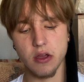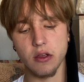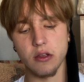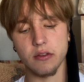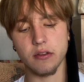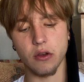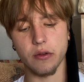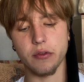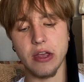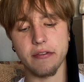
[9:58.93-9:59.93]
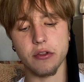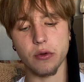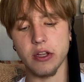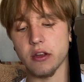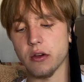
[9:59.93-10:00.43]
So if you have
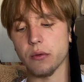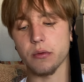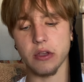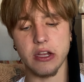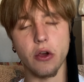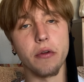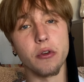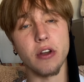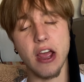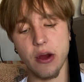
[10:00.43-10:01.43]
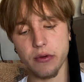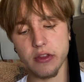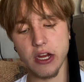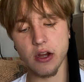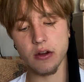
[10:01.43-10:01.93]
3, you know, you get over an hour
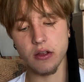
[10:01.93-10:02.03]
there.